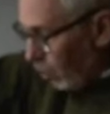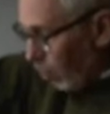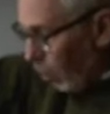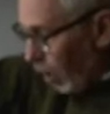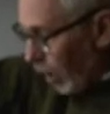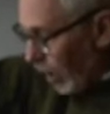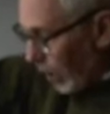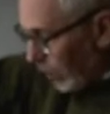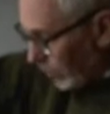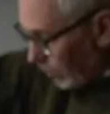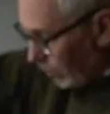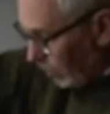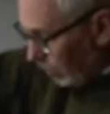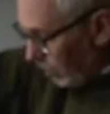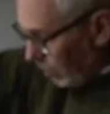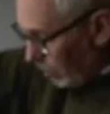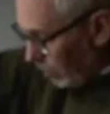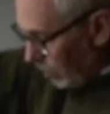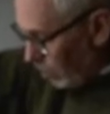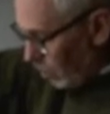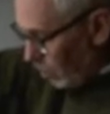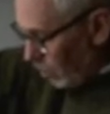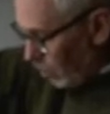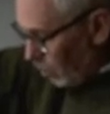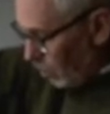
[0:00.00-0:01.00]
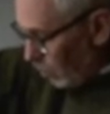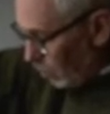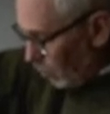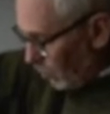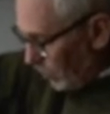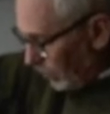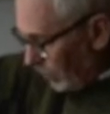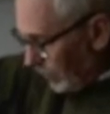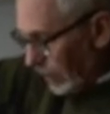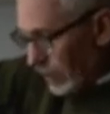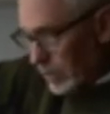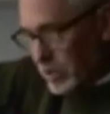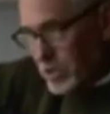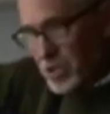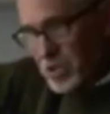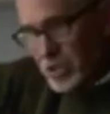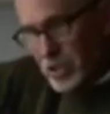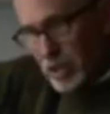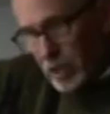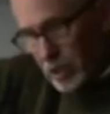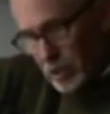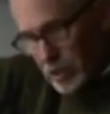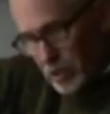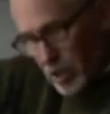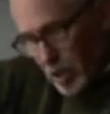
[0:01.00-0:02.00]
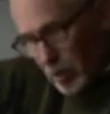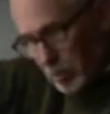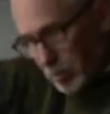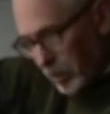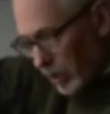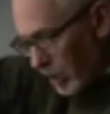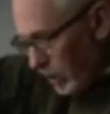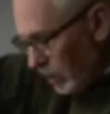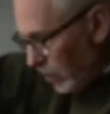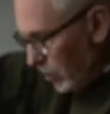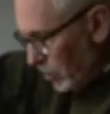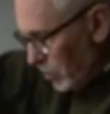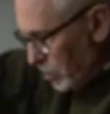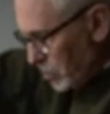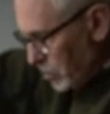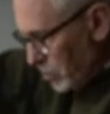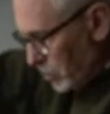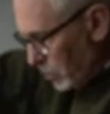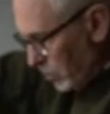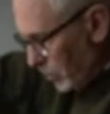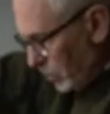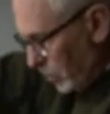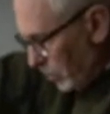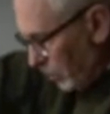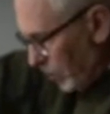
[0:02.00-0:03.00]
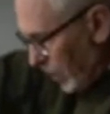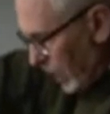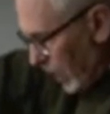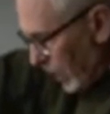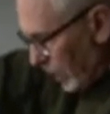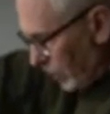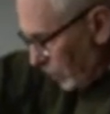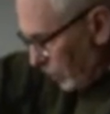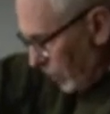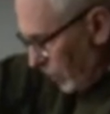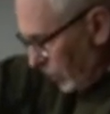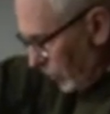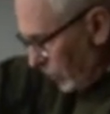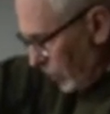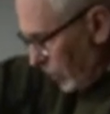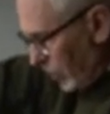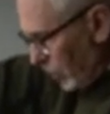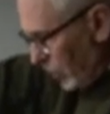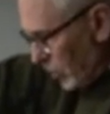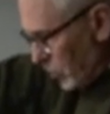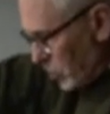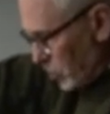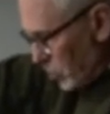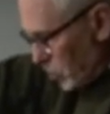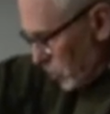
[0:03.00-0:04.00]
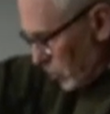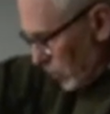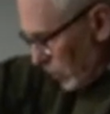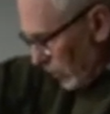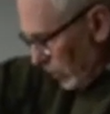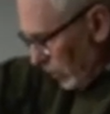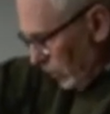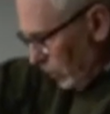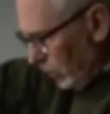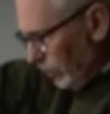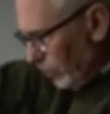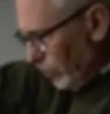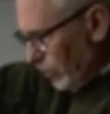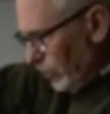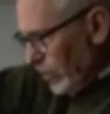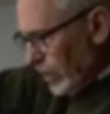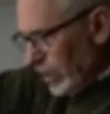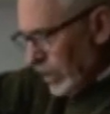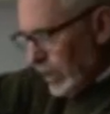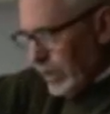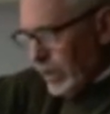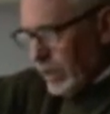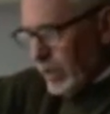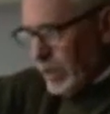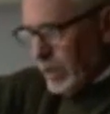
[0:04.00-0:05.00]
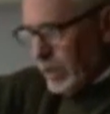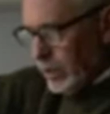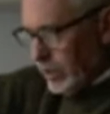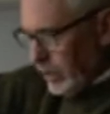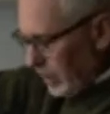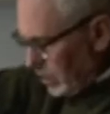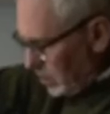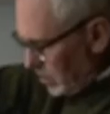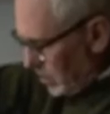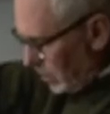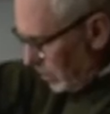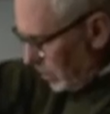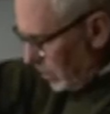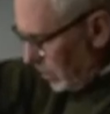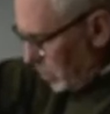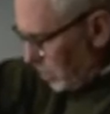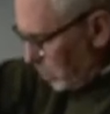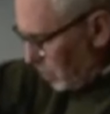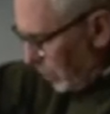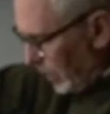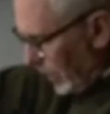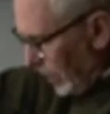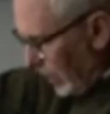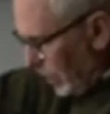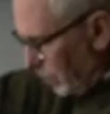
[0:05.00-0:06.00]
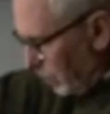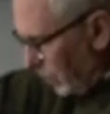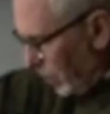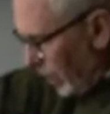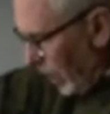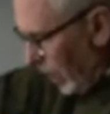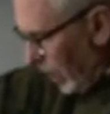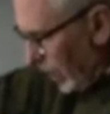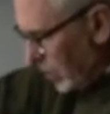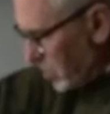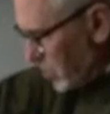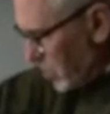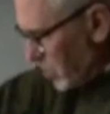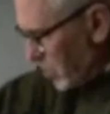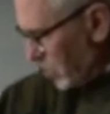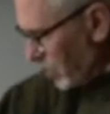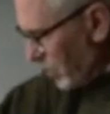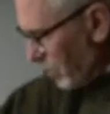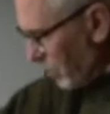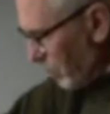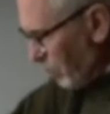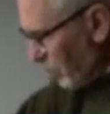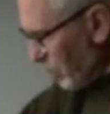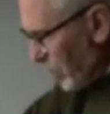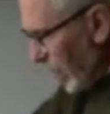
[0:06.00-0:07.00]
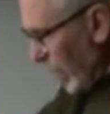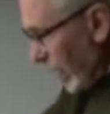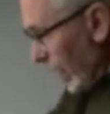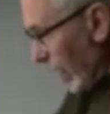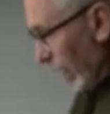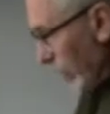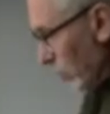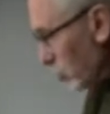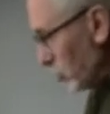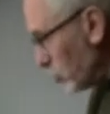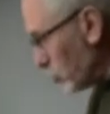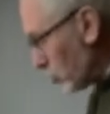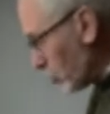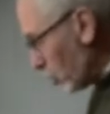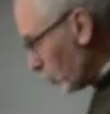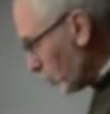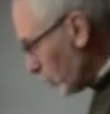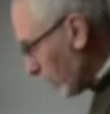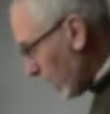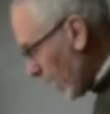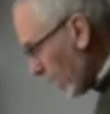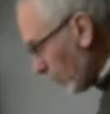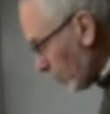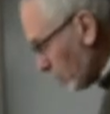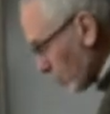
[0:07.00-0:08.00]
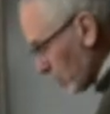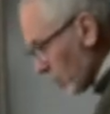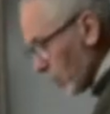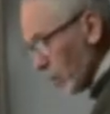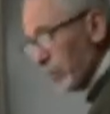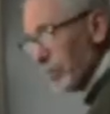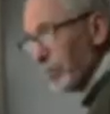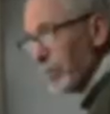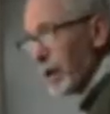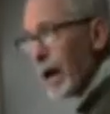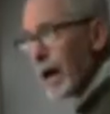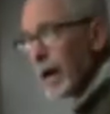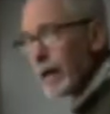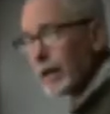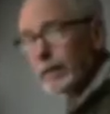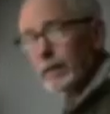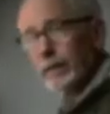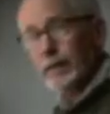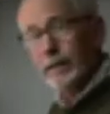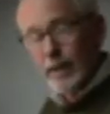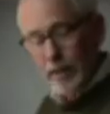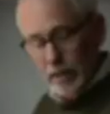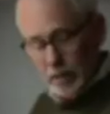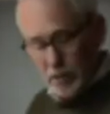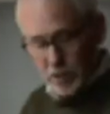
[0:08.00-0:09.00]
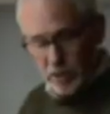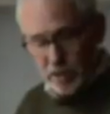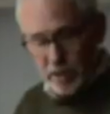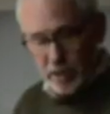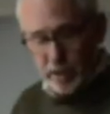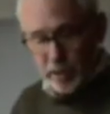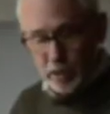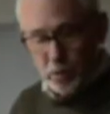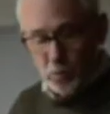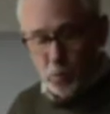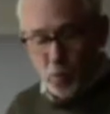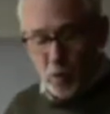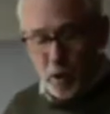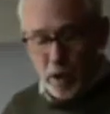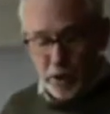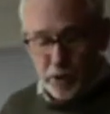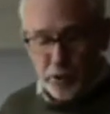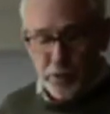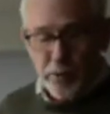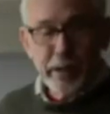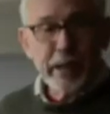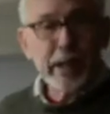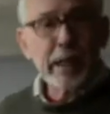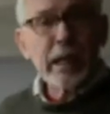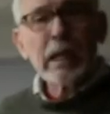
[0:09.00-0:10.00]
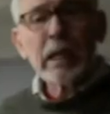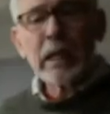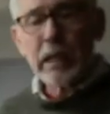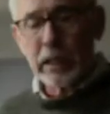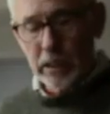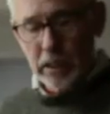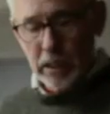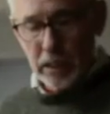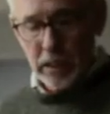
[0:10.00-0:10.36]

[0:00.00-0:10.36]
water will get sucked up into the bottom of the soil that's in these plant pots, and you don't have to come back the next day and water again.